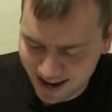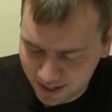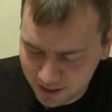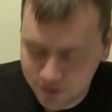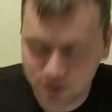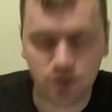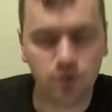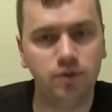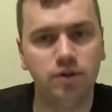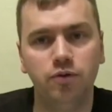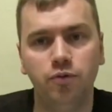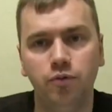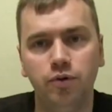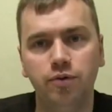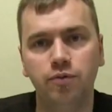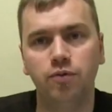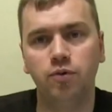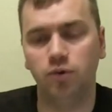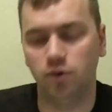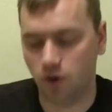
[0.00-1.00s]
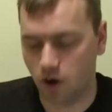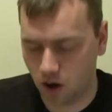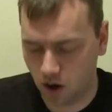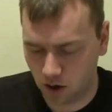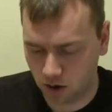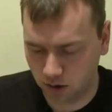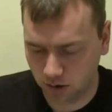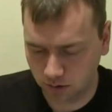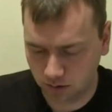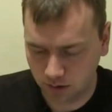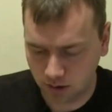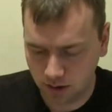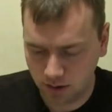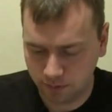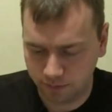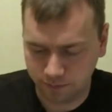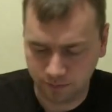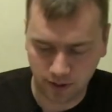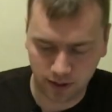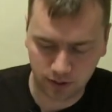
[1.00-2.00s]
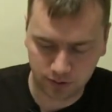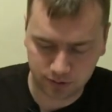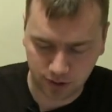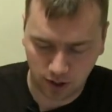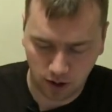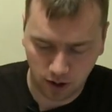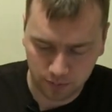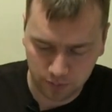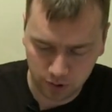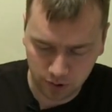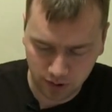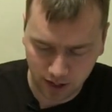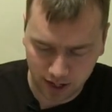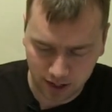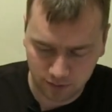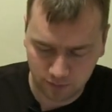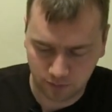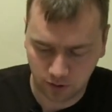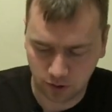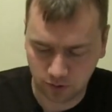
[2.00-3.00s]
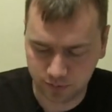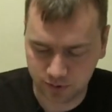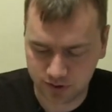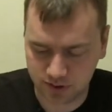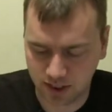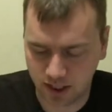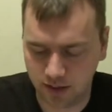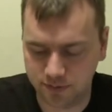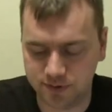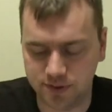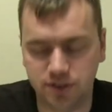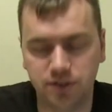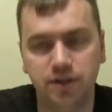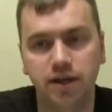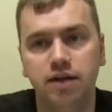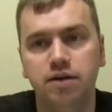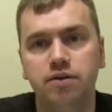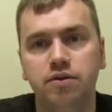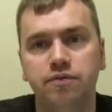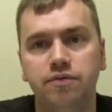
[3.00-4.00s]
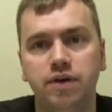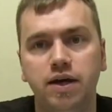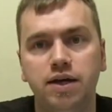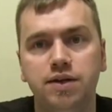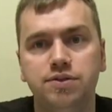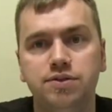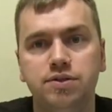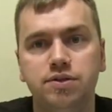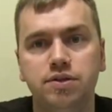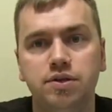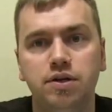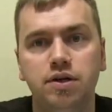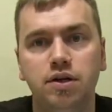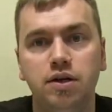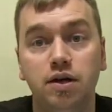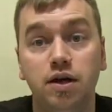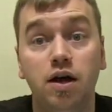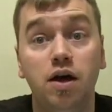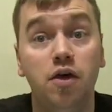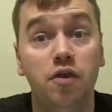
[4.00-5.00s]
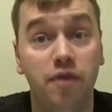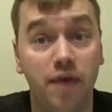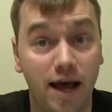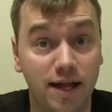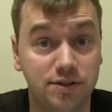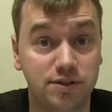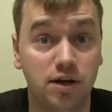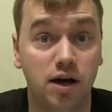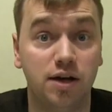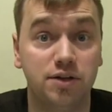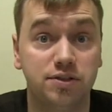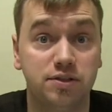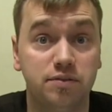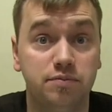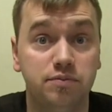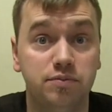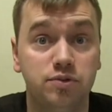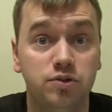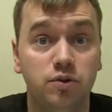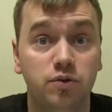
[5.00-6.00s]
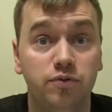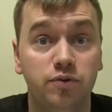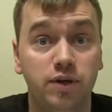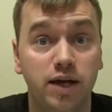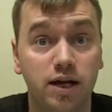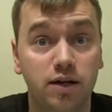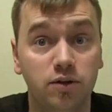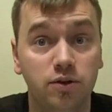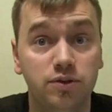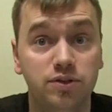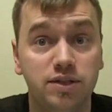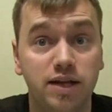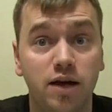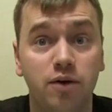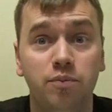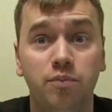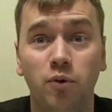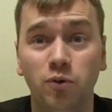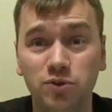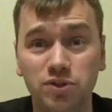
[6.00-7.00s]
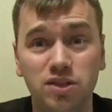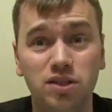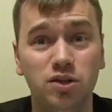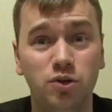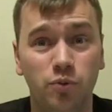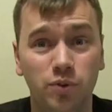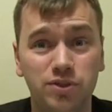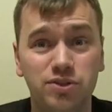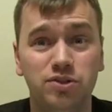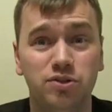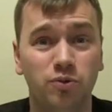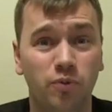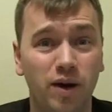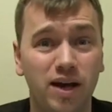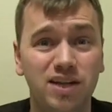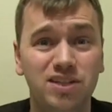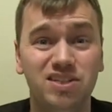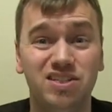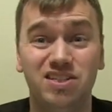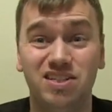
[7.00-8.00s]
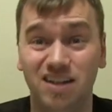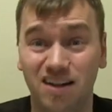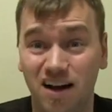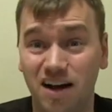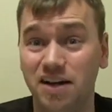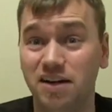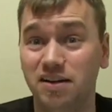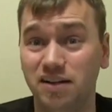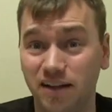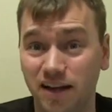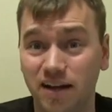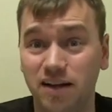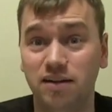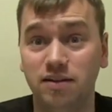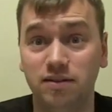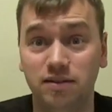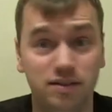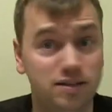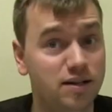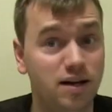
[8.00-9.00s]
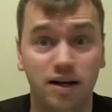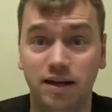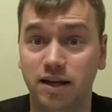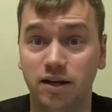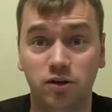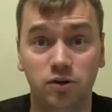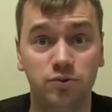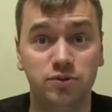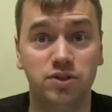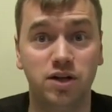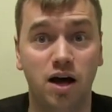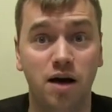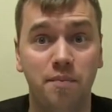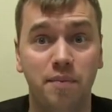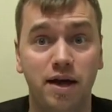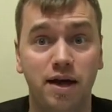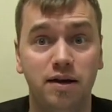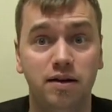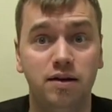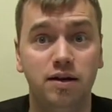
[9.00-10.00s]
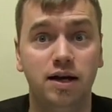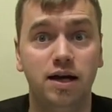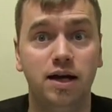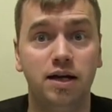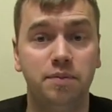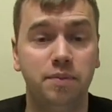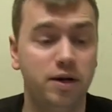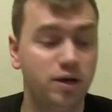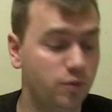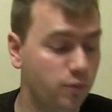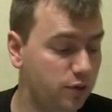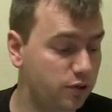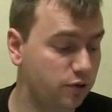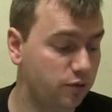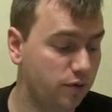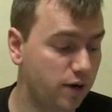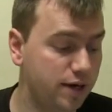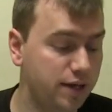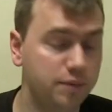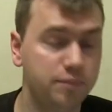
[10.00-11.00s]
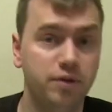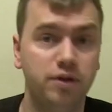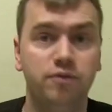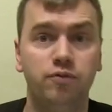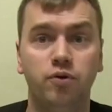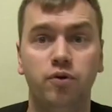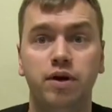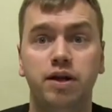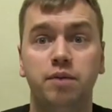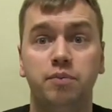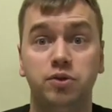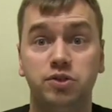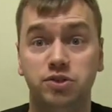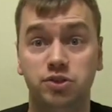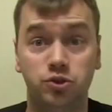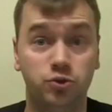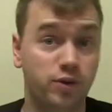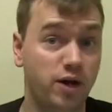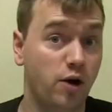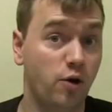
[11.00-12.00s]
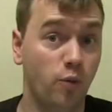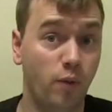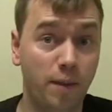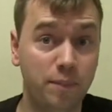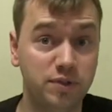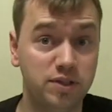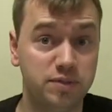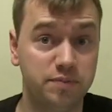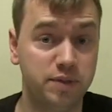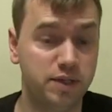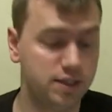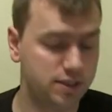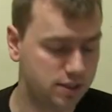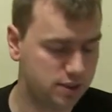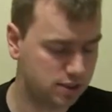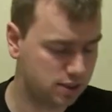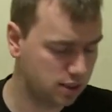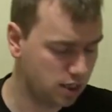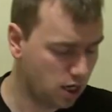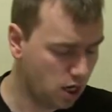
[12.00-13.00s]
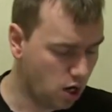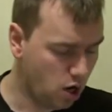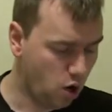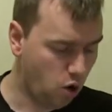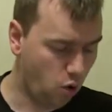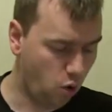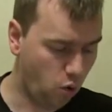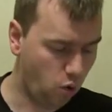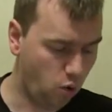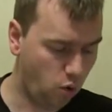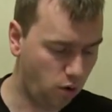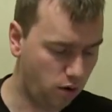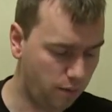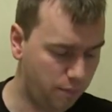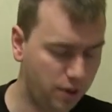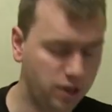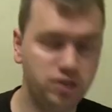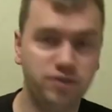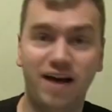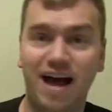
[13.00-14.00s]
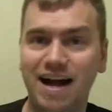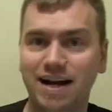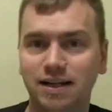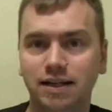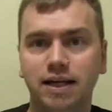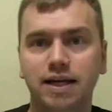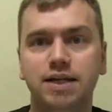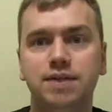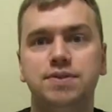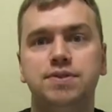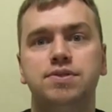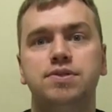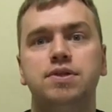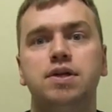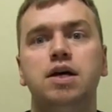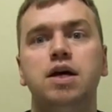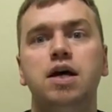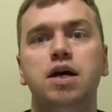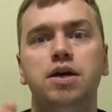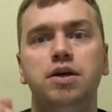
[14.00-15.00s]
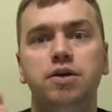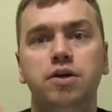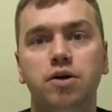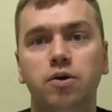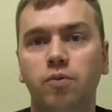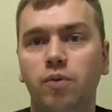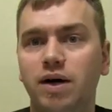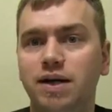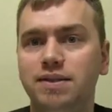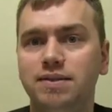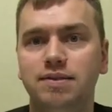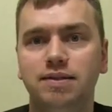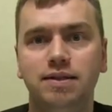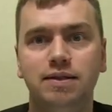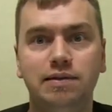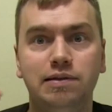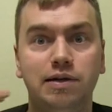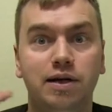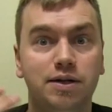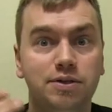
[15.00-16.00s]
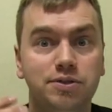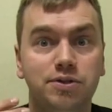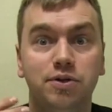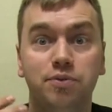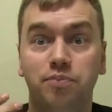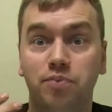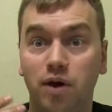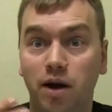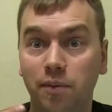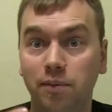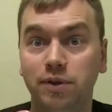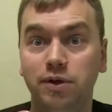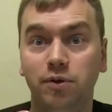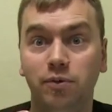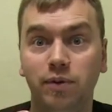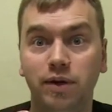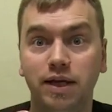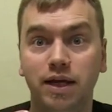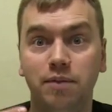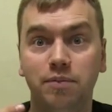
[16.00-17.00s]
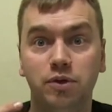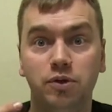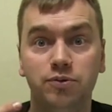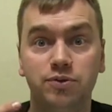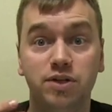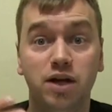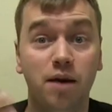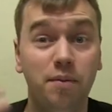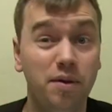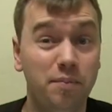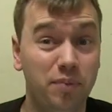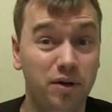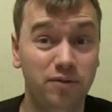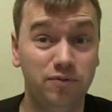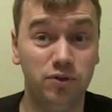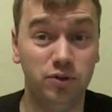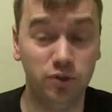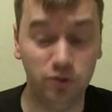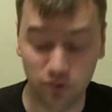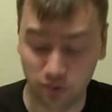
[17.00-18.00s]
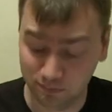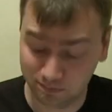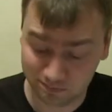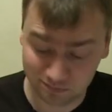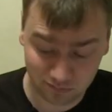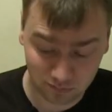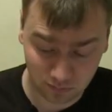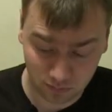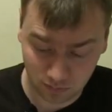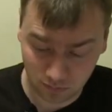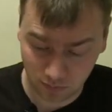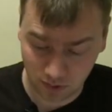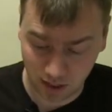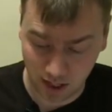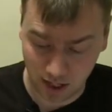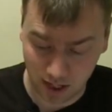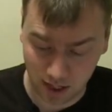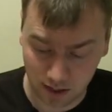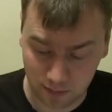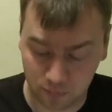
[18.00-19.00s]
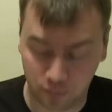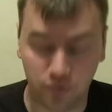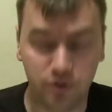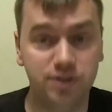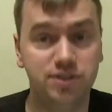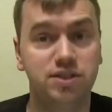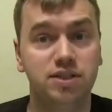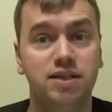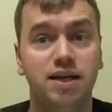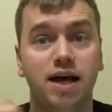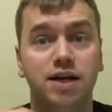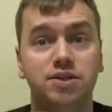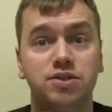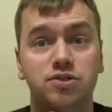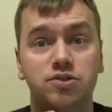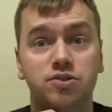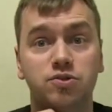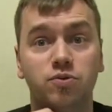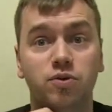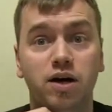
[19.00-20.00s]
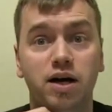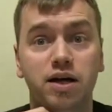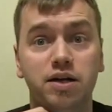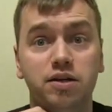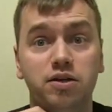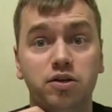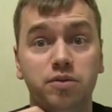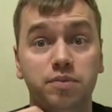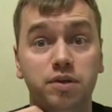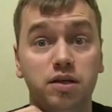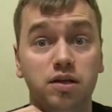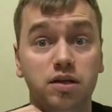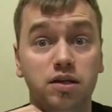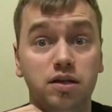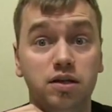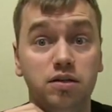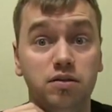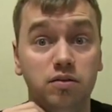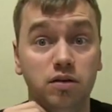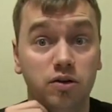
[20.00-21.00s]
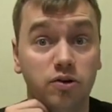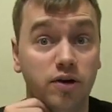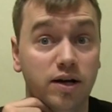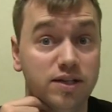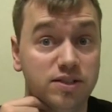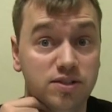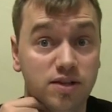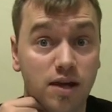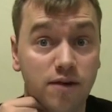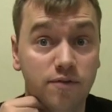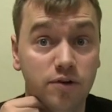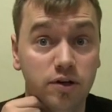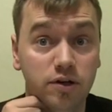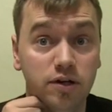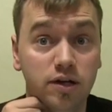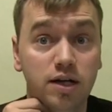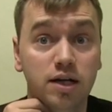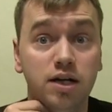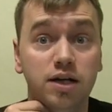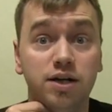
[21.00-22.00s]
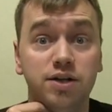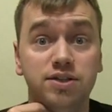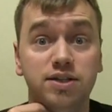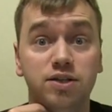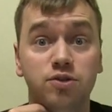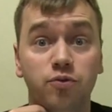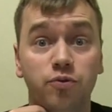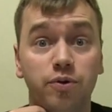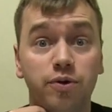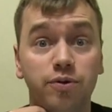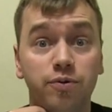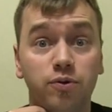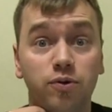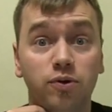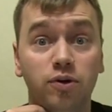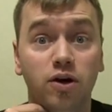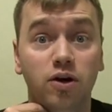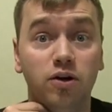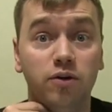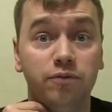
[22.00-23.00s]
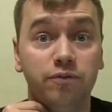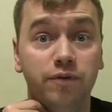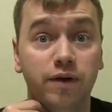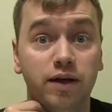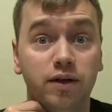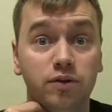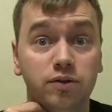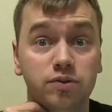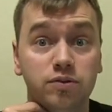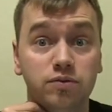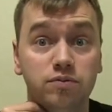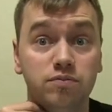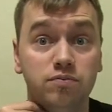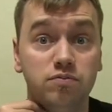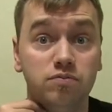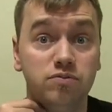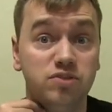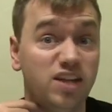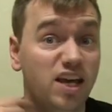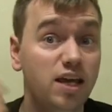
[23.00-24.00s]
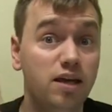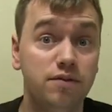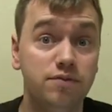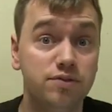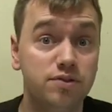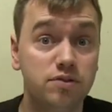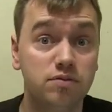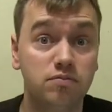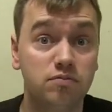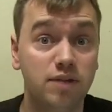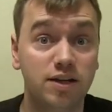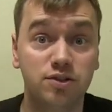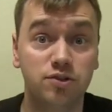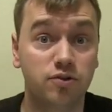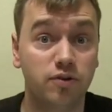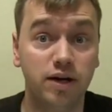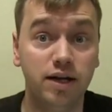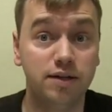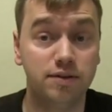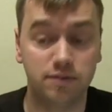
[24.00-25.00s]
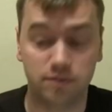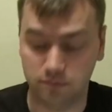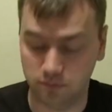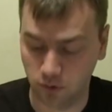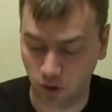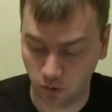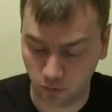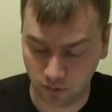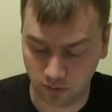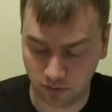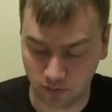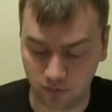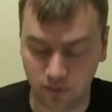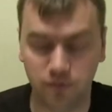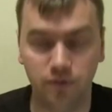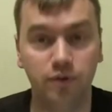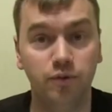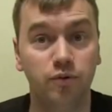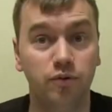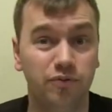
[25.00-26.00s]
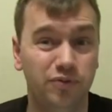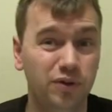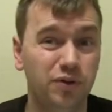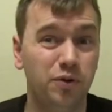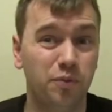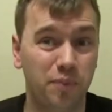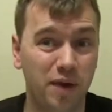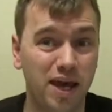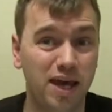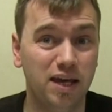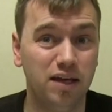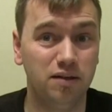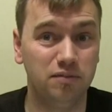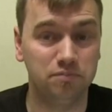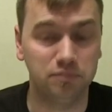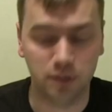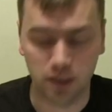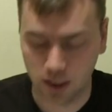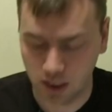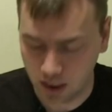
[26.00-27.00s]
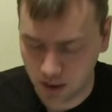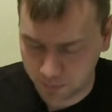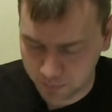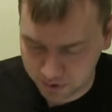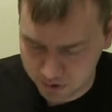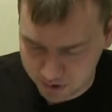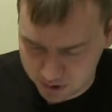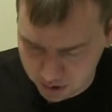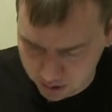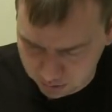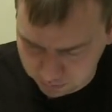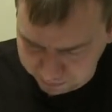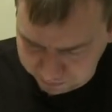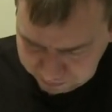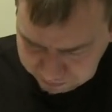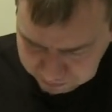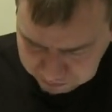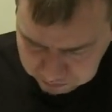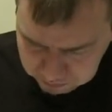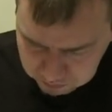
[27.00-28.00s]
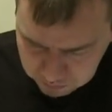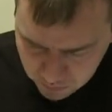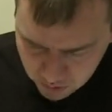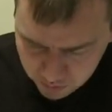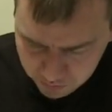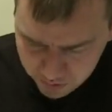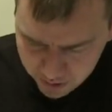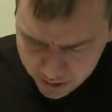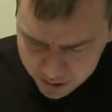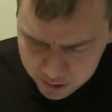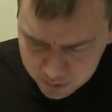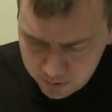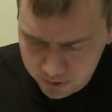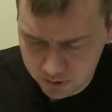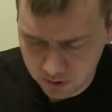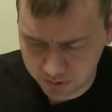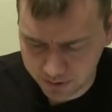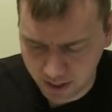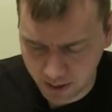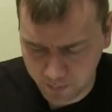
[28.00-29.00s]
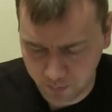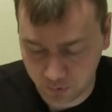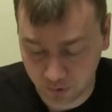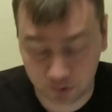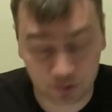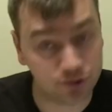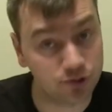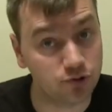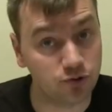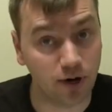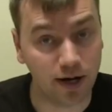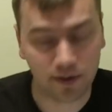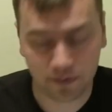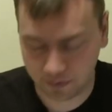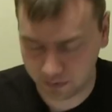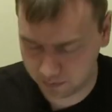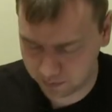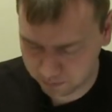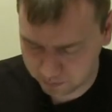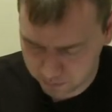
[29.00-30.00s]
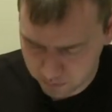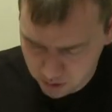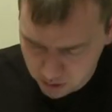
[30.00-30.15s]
and his unit reroll all failed armor and invulnerable saves until the end of the phase. That's awesome. So if you get close, now most of the Inquisitor ways is not get in close combat, depending on what you're running. But if you're running a bunch of Jokera Weaponsmiths or a bunch of Acolytes, you know what? The odds are you probably don't want to get in close combat, but if you do, a priest attached to the squad could be a great savior because you have to reroll all failed saves. That's great. No reroll, feel no pain, but still. The next one is called Emperor's Strength.